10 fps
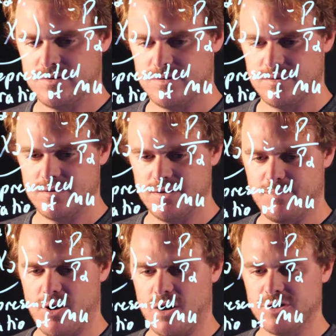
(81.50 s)
the
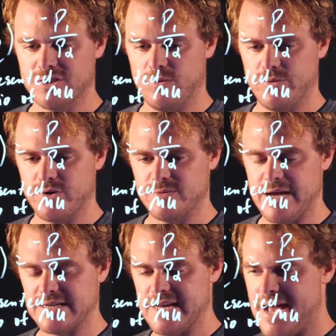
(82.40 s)
partial with respect
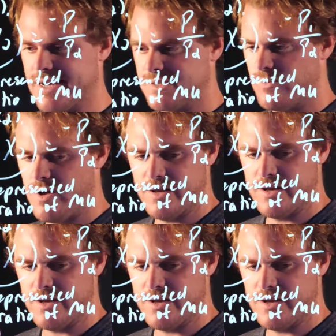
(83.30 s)
to x1,